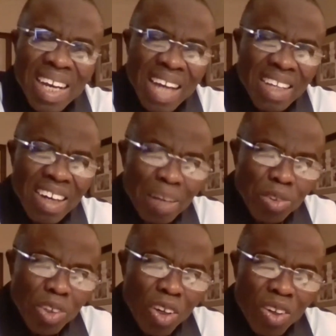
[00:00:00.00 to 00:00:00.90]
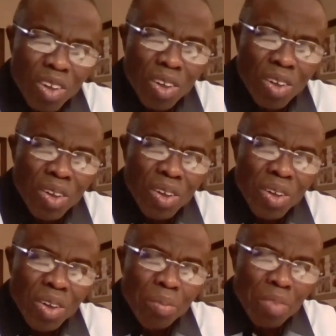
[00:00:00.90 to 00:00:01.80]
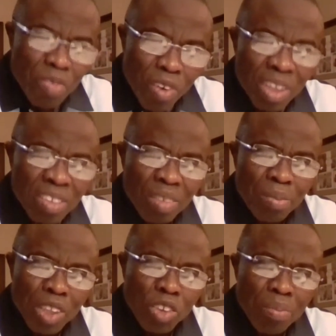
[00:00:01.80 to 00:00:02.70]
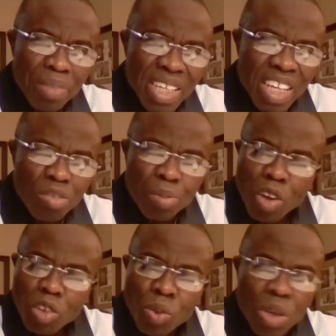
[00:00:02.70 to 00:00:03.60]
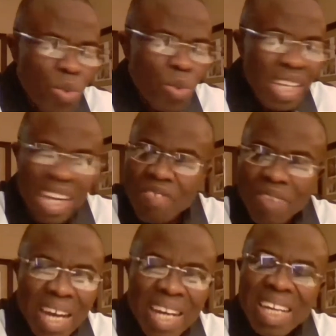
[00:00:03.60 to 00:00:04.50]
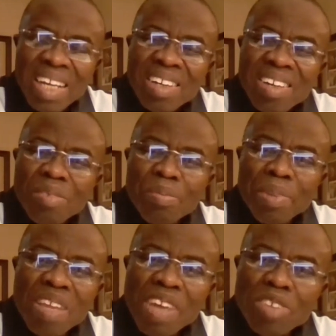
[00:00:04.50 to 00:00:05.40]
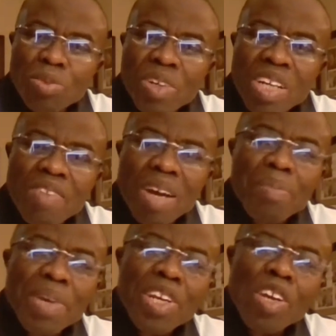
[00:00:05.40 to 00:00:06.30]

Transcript: at the rapture, before the tribulation begins, because we will never, believers will never be